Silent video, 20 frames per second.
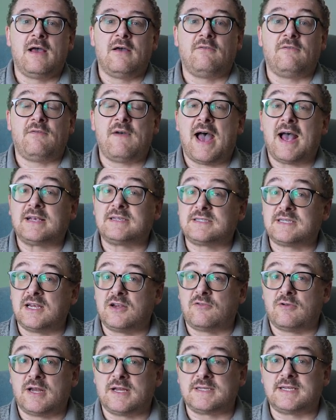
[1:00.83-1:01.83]
Fast
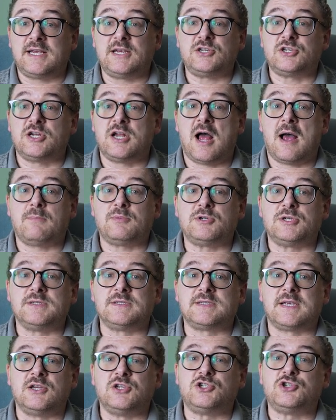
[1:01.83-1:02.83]
synchronization
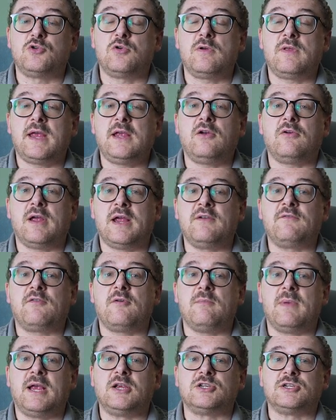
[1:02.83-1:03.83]
options ensure that your
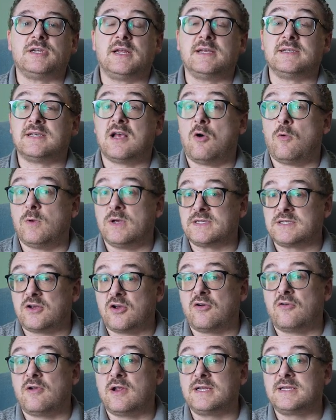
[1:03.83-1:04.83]
information is always
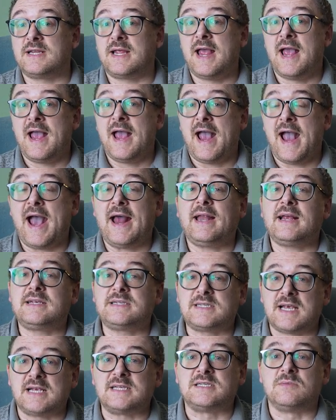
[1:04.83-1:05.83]
current and
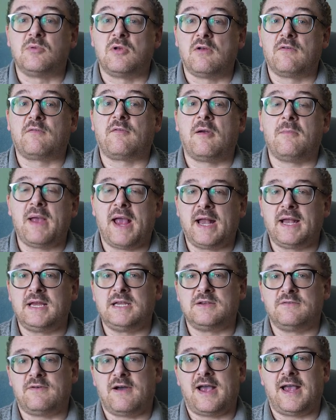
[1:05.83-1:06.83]
accessible from any
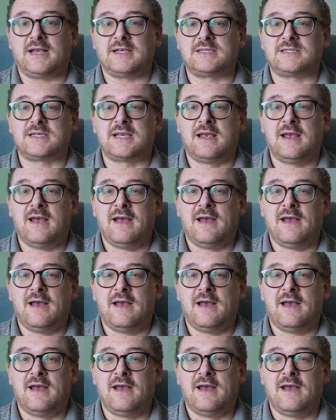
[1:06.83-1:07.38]
device.